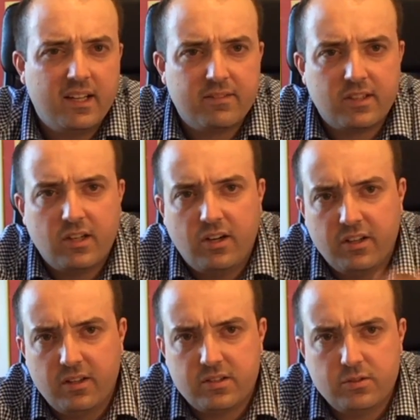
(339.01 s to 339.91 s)
You have to
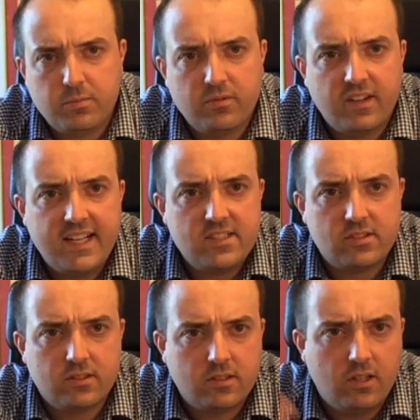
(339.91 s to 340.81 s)
call the
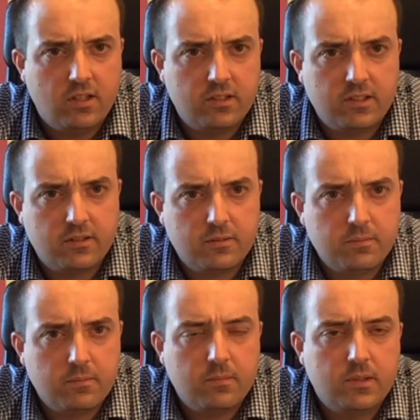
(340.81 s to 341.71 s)
supervisor, call your
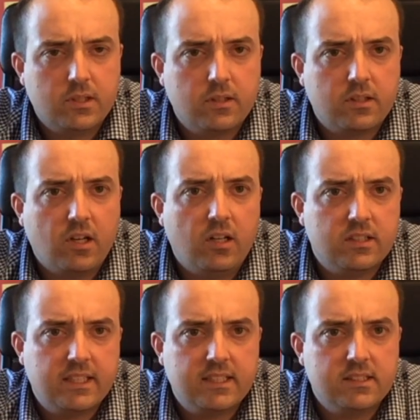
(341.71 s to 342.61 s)

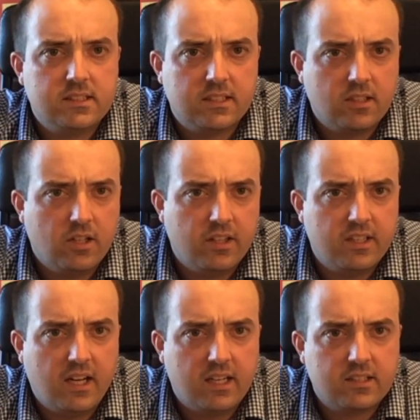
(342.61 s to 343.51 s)
colleagues, and call the
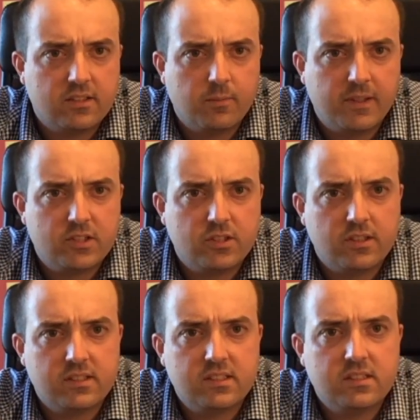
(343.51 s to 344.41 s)
doctor and make
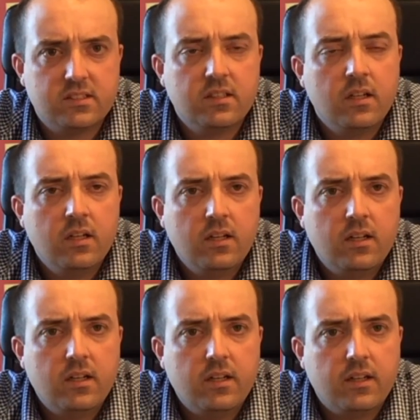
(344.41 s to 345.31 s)
sure it's
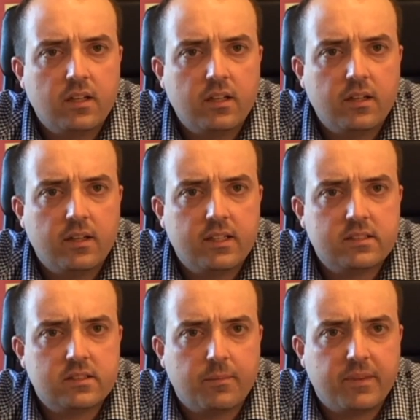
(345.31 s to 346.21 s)

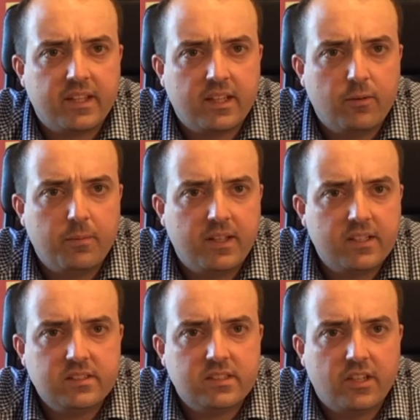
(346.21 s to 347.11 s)
something that would be
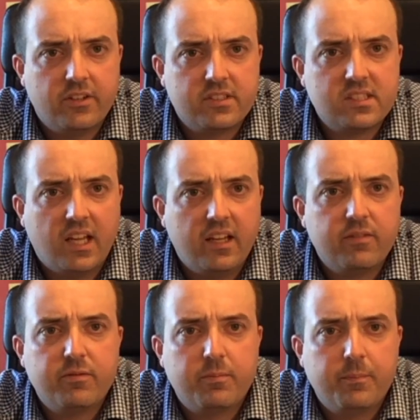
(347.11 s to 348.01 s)
considered
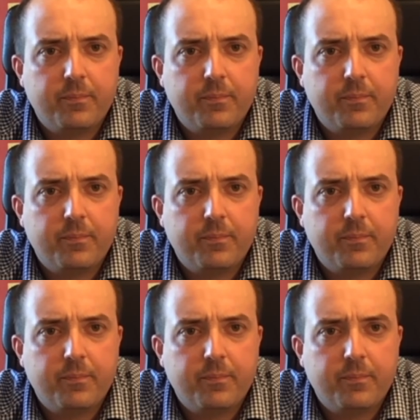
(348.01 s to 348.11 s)
safe.